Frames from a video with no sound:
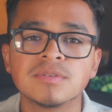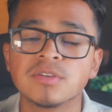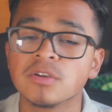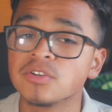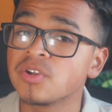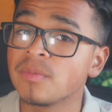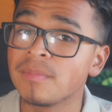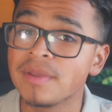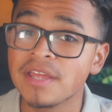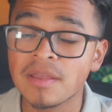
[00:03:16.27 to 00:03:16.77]

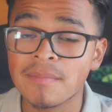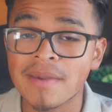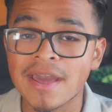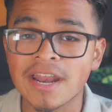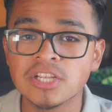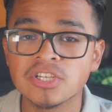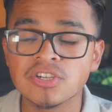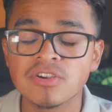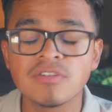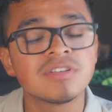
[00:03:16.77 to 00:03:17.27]
social media
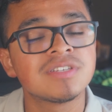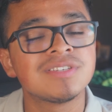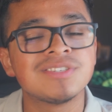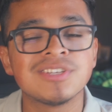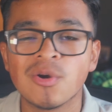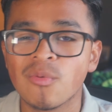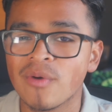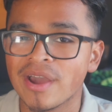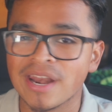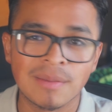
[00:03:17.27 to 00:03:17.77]
managers
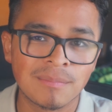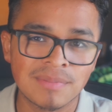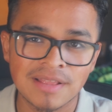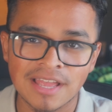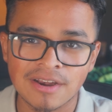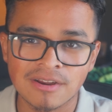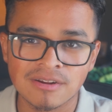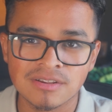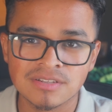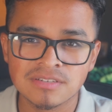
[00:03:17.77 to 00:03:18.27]
to wedding
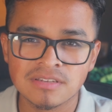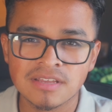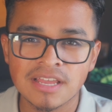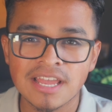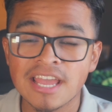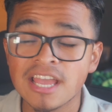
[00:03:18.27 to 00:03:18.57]
planners.